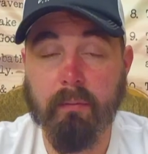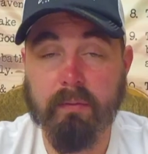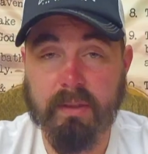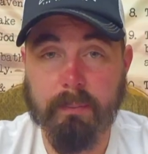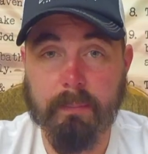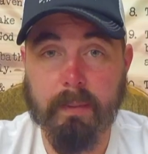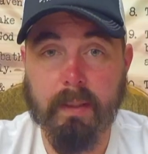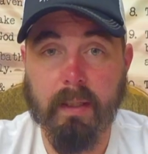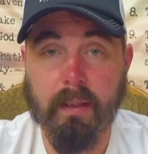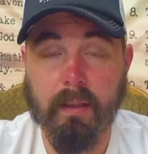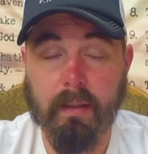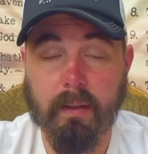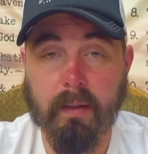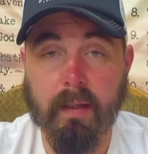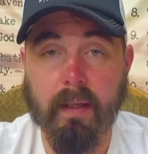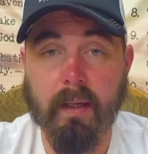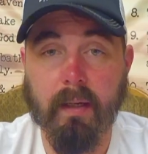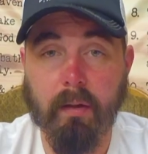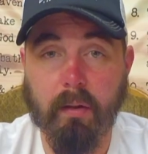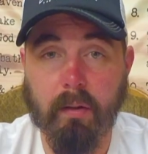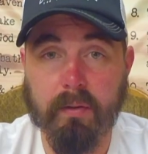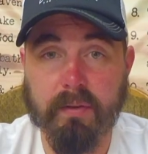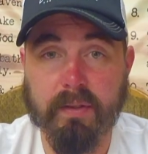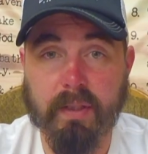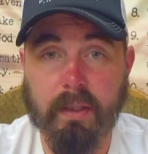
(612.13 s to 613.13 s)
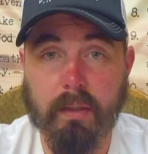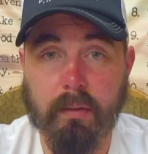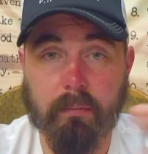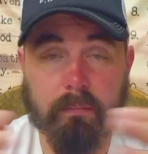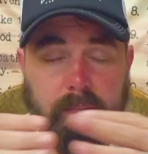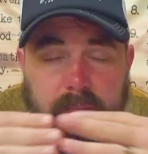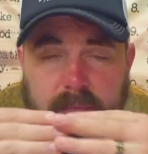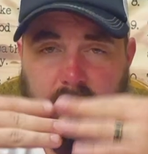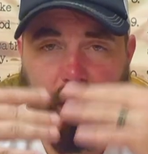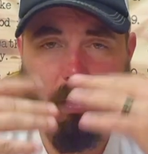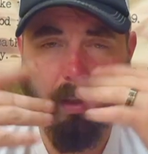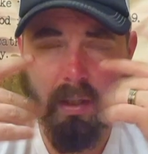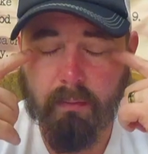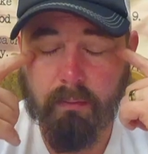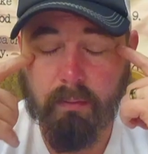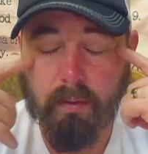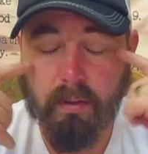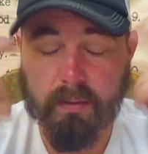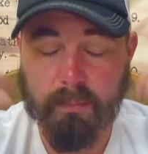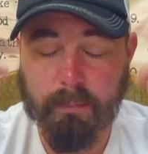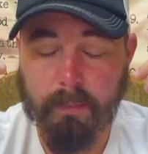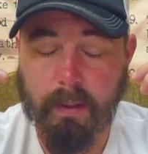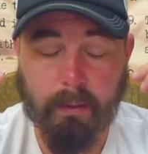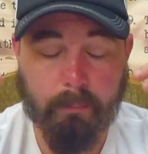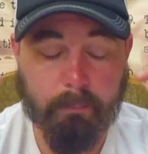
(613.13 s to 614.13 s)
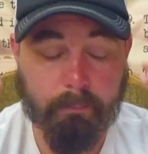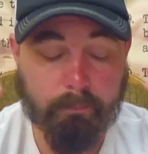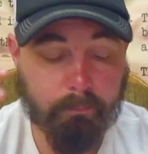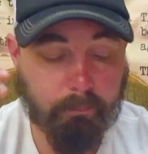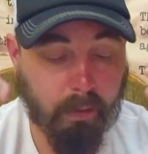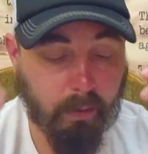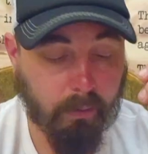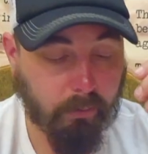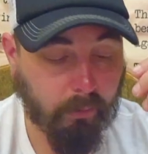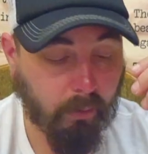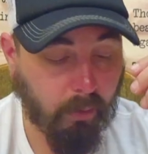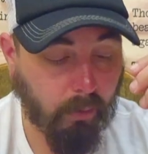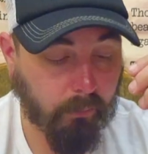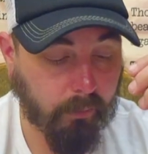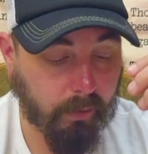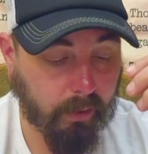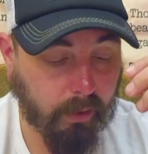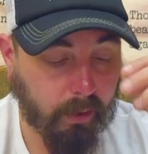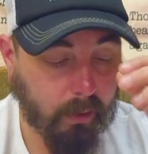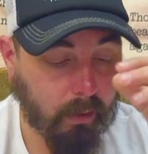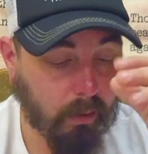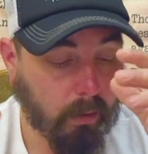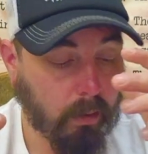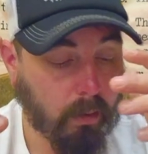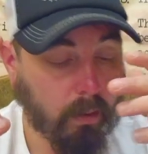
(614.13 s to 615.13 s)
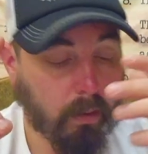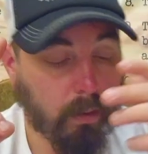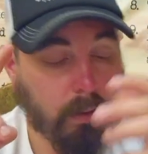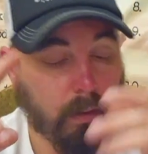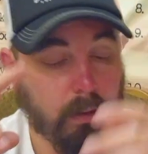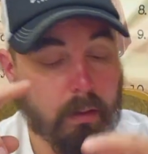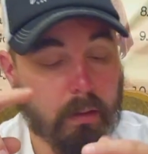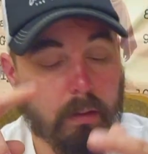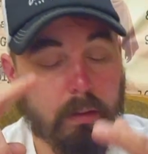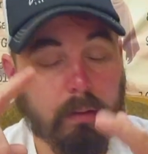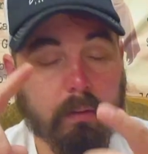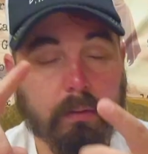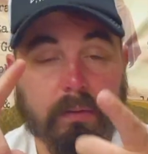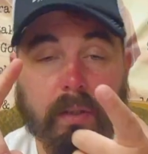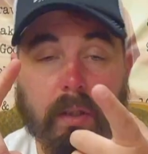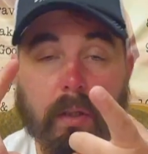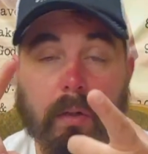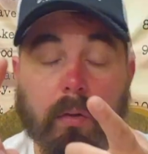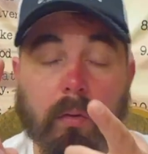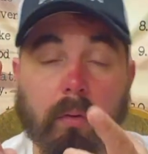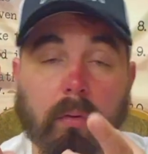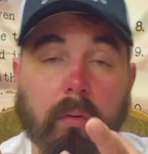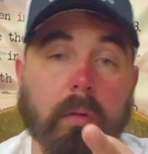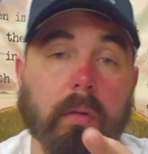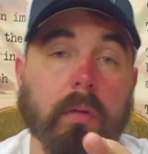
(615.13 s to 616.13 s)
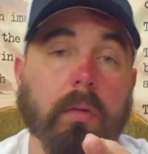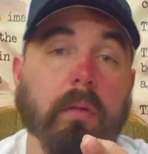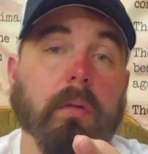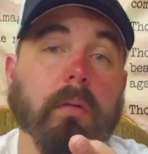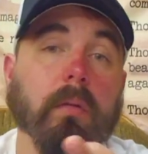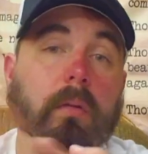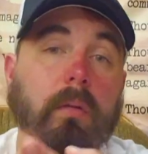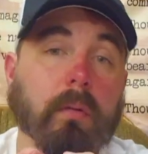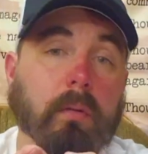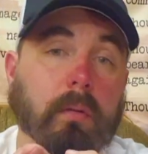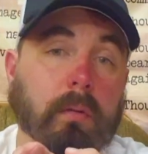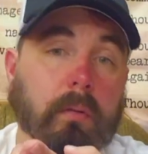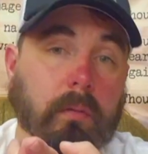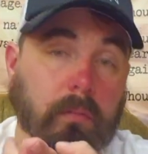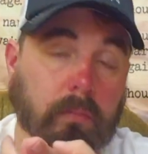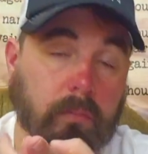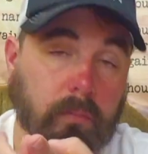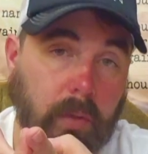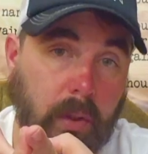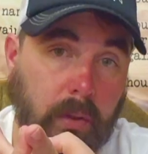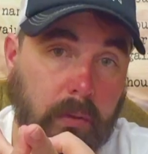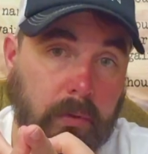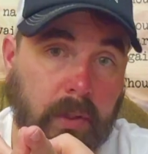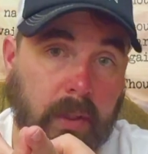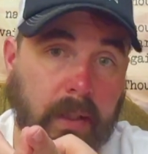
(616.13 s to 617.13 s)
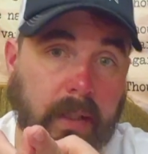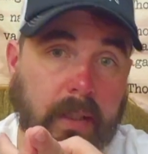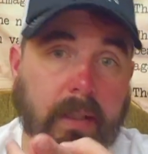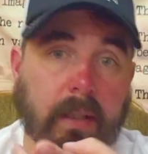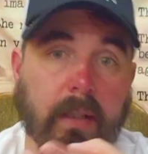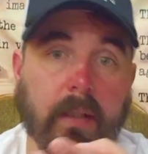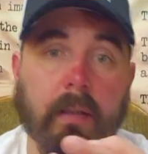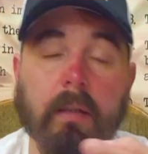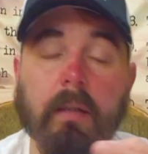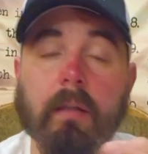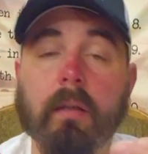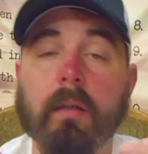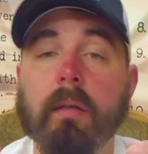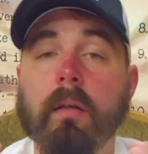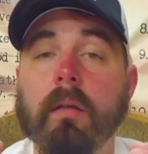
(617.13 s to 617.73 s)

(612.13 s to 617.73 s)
was a big thing also. Sorry, I lost my thought there. So, no drinking,